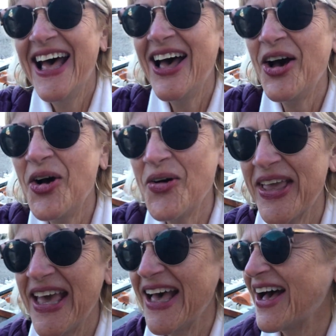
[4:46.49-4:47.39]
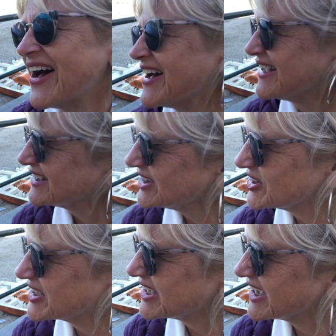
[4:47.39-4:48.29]
Oh yeah,
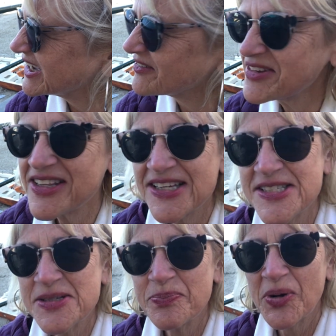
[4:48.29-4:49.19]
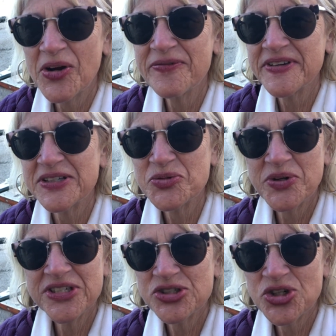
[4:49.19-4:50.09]
okay, everything isn't perfect
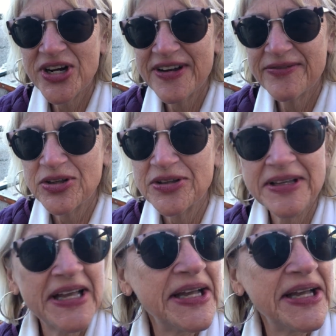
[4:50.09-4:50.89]
when you travel,